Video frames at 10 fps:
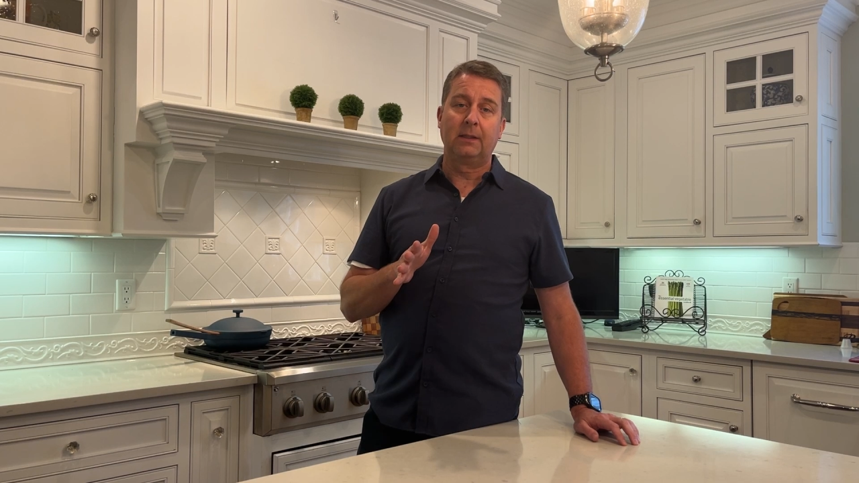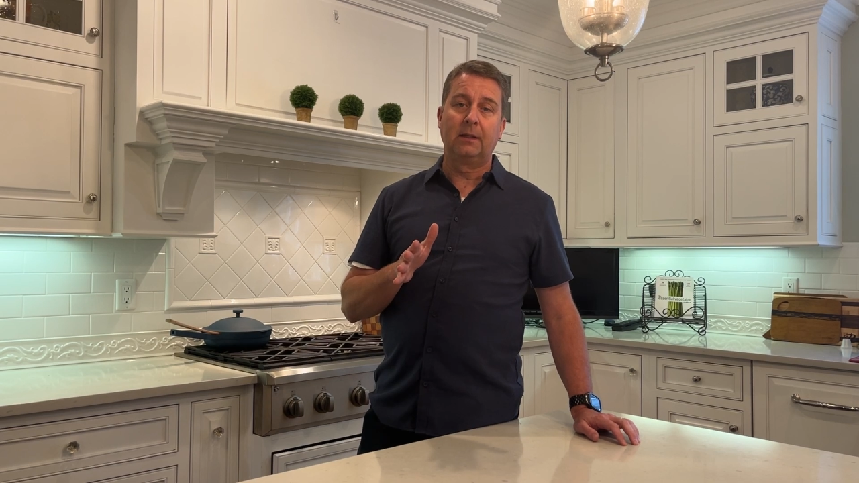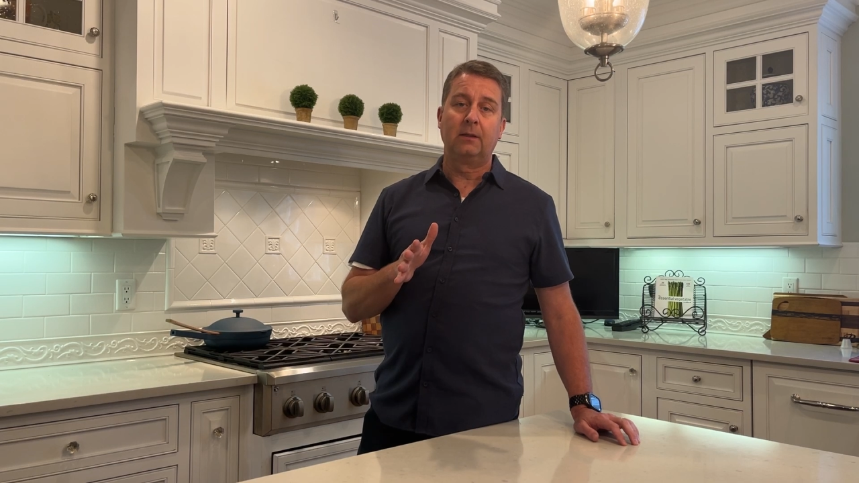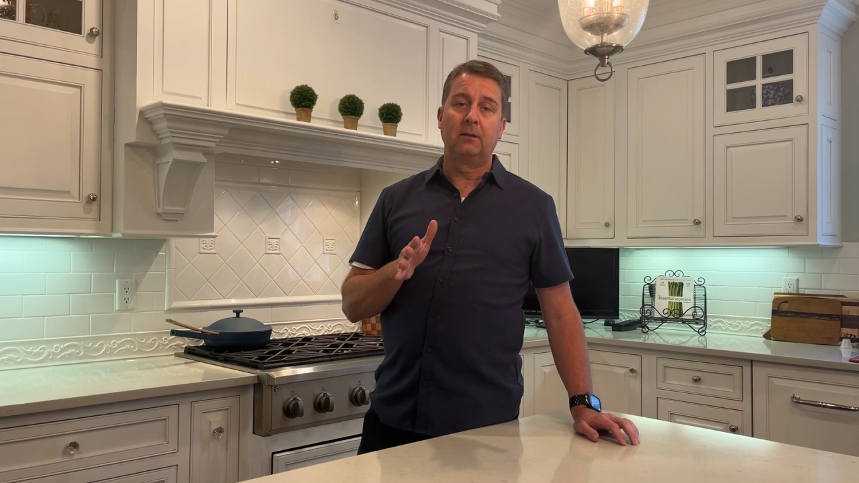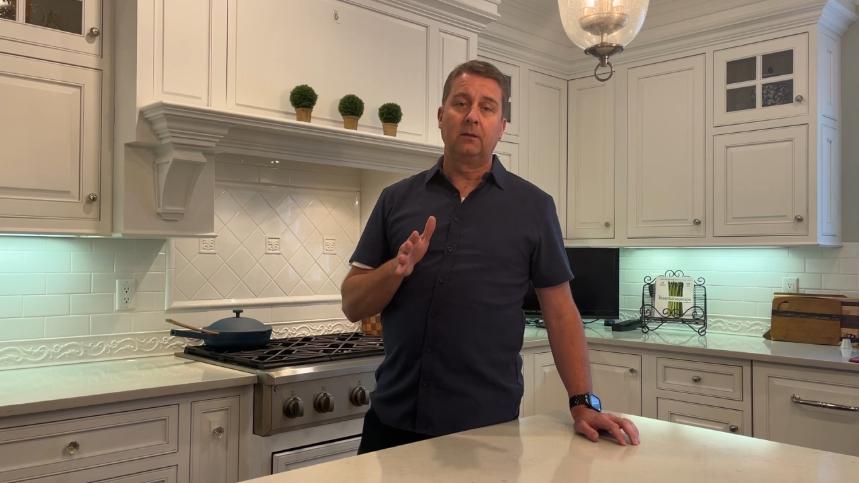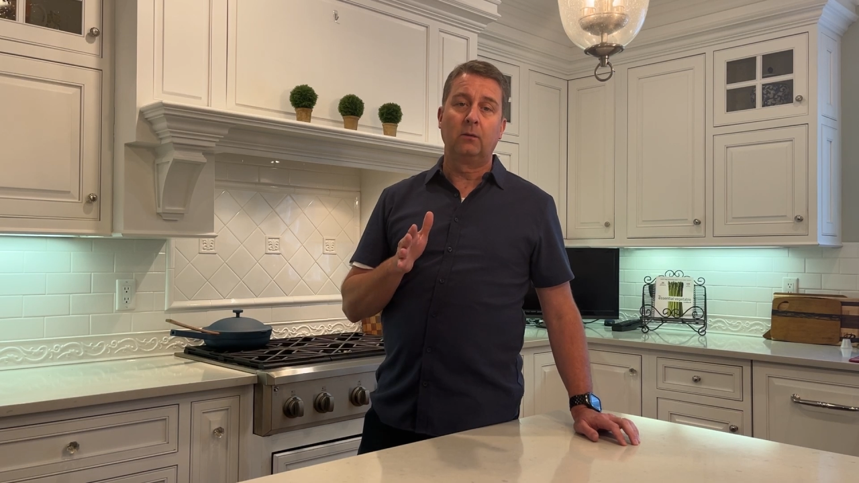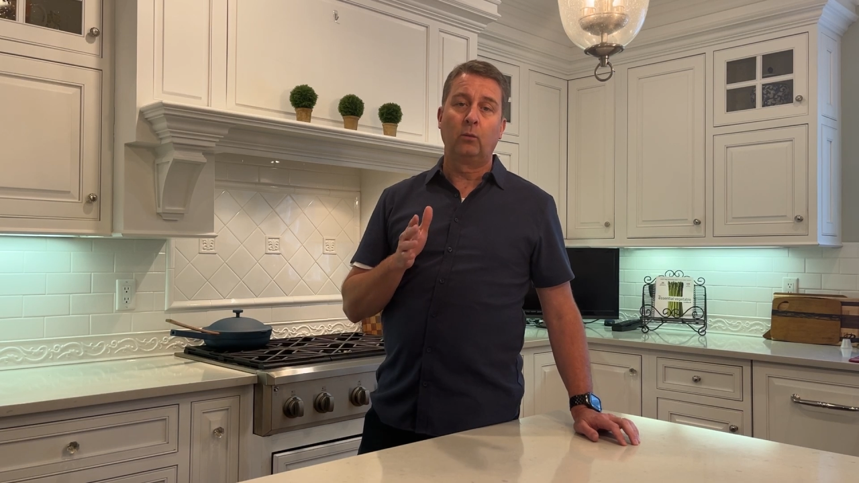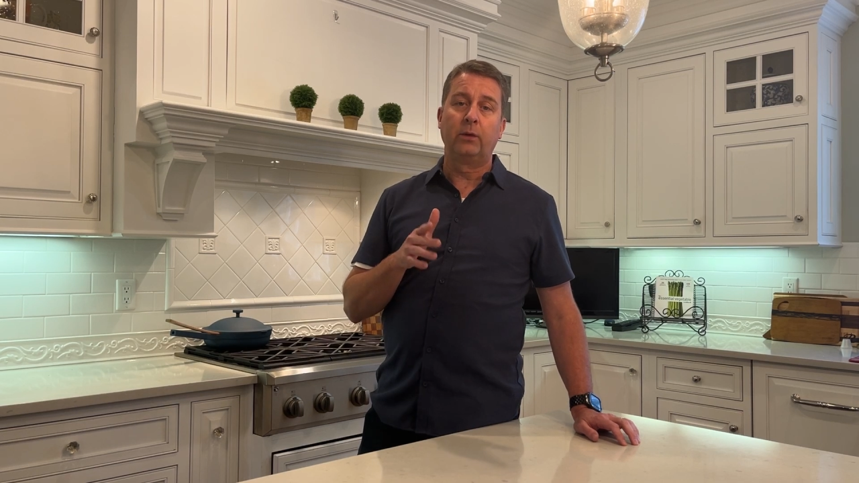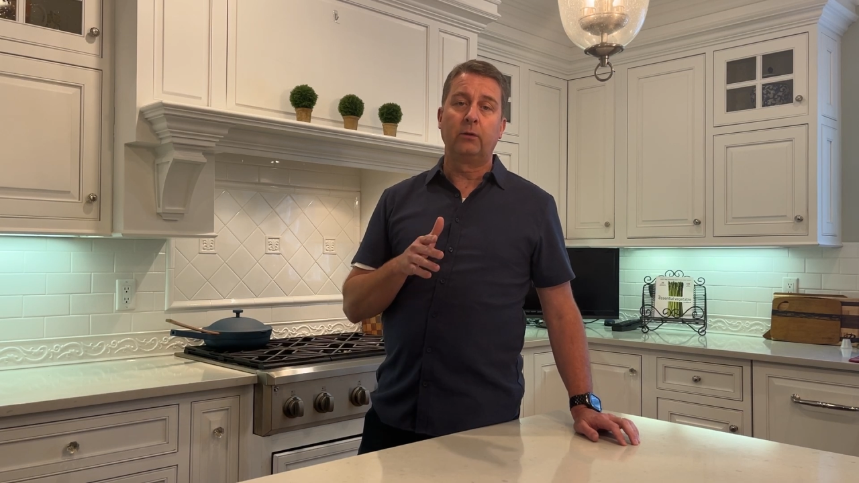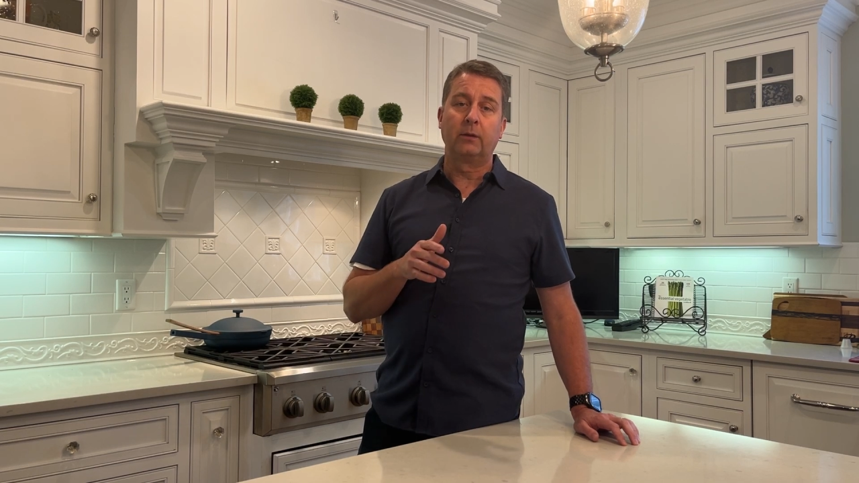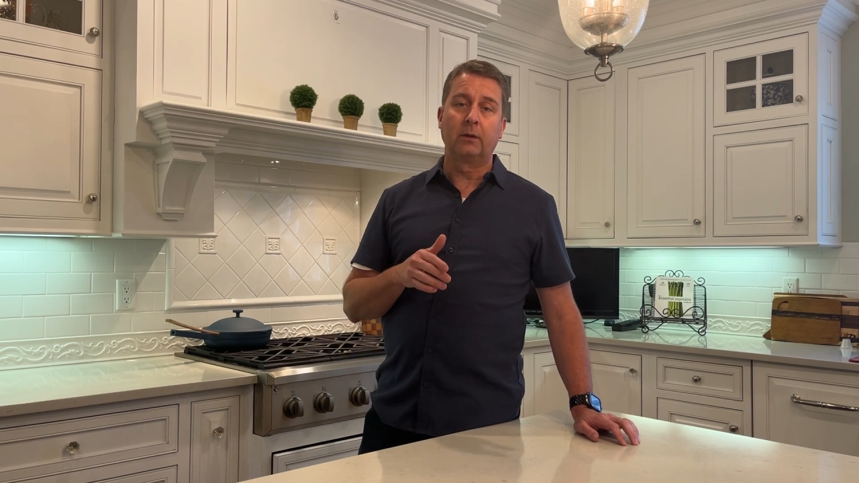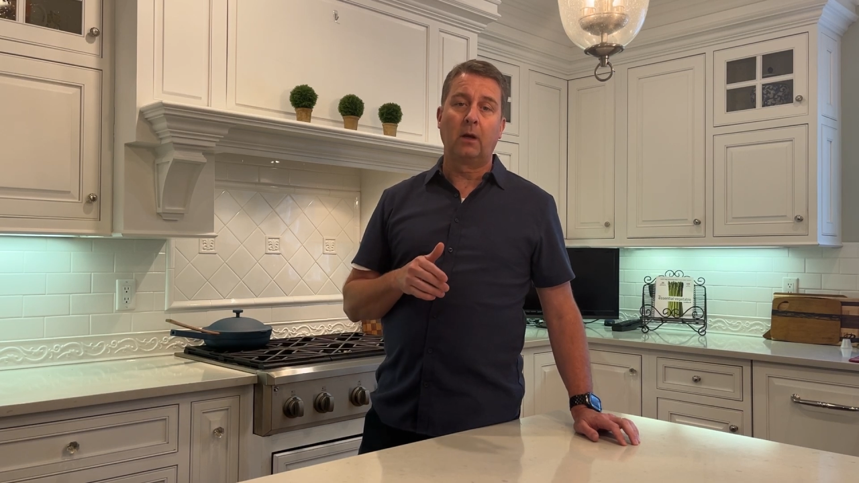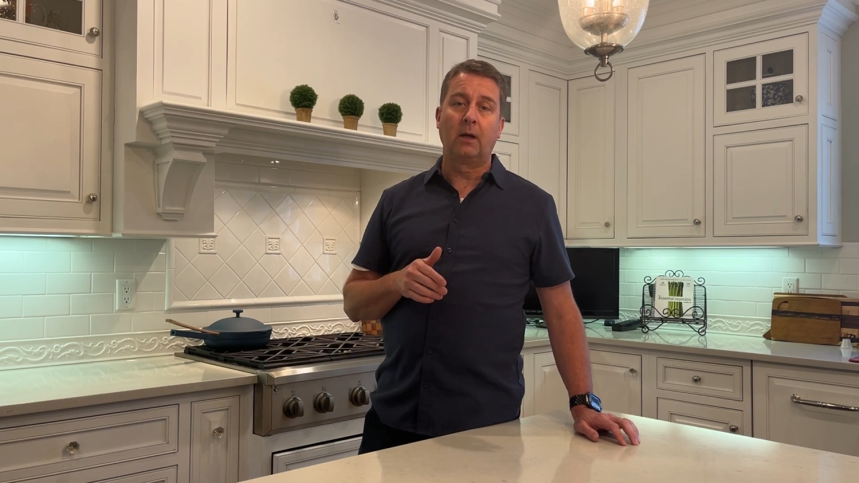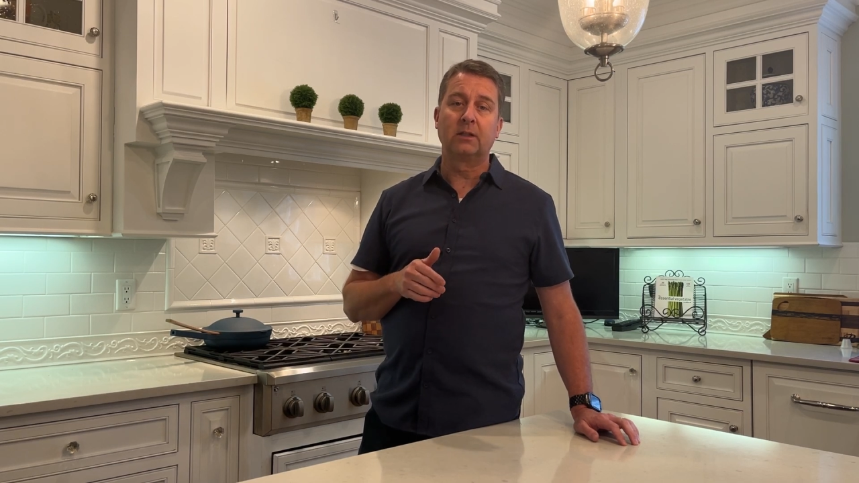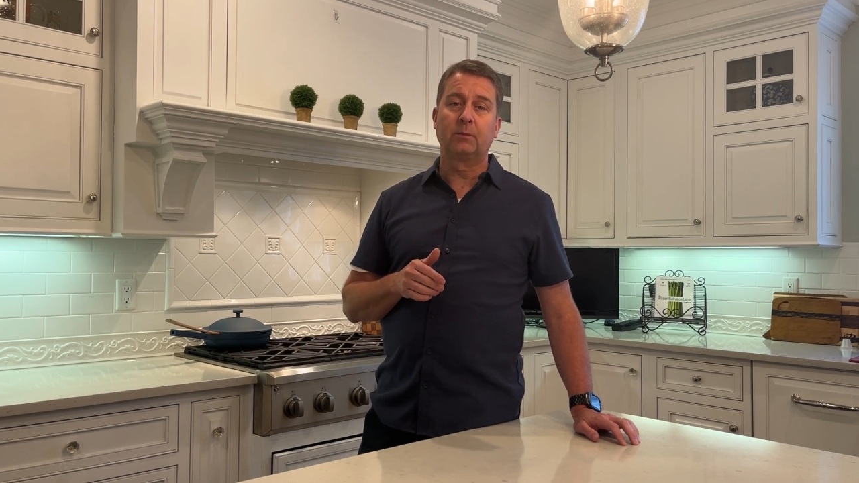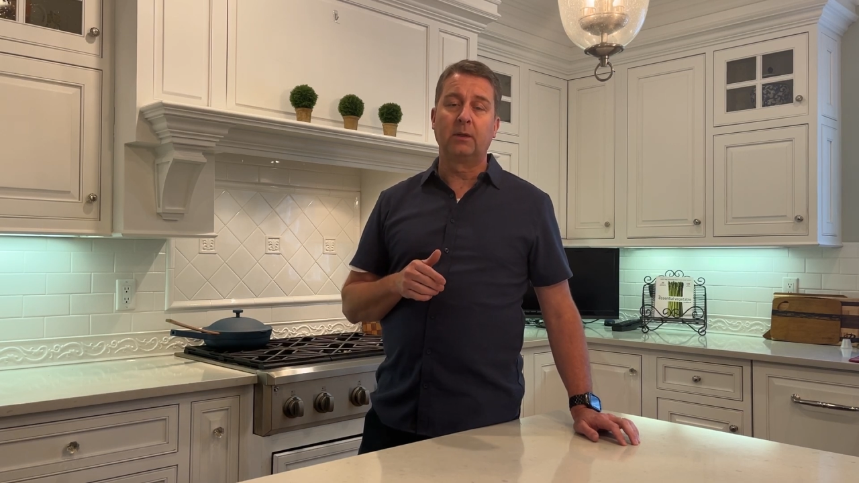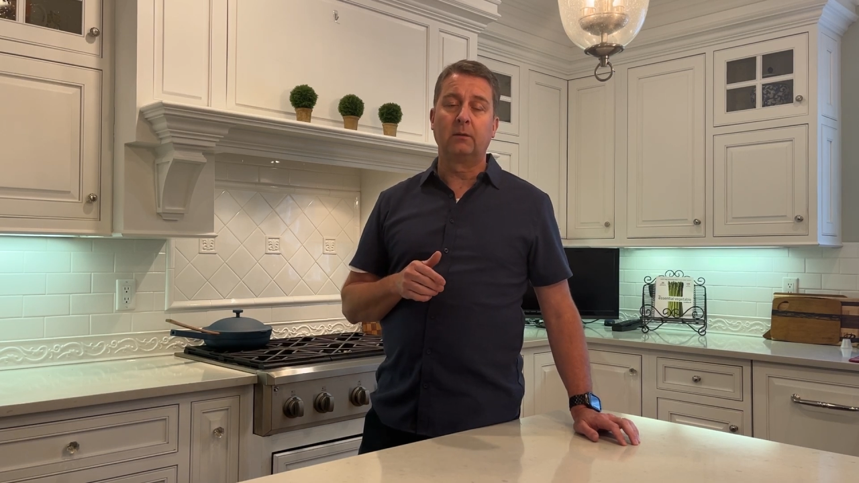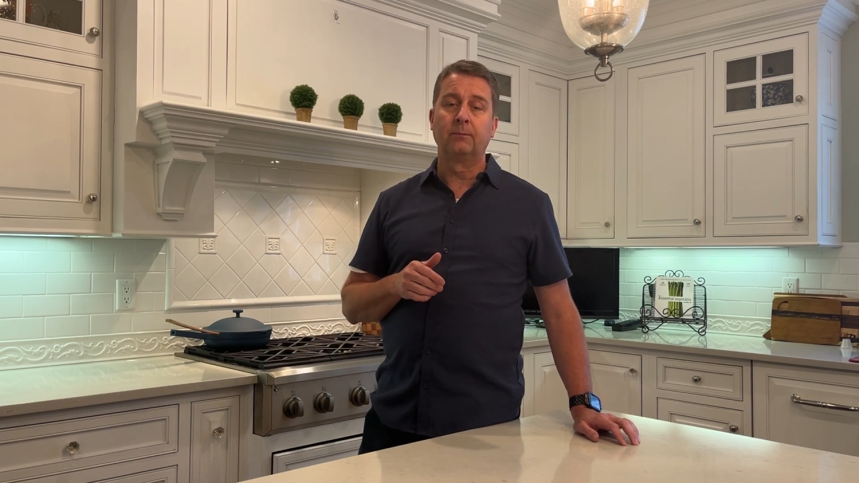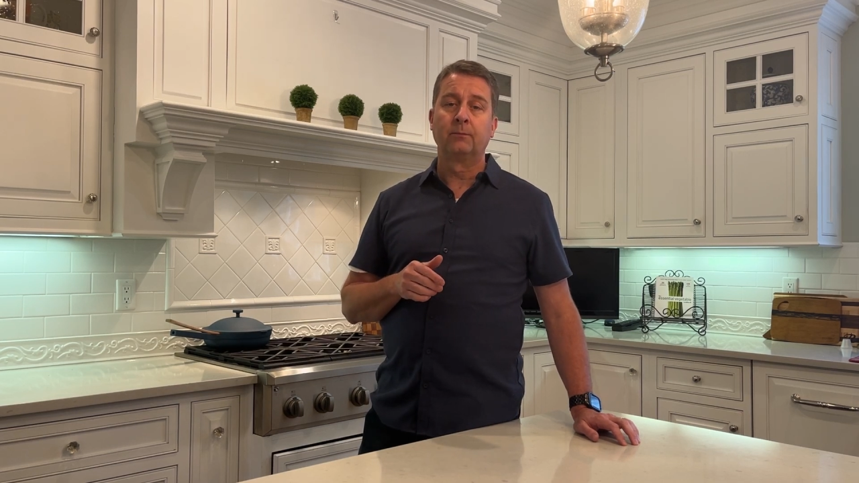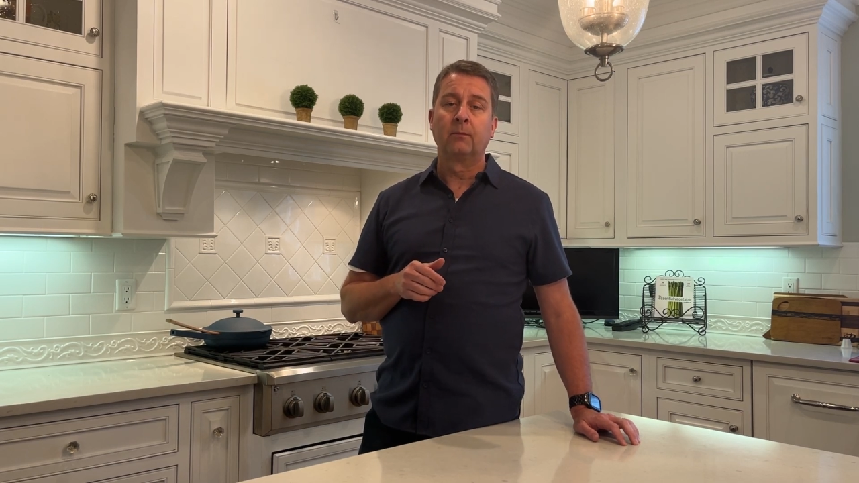in when you're in the hospital.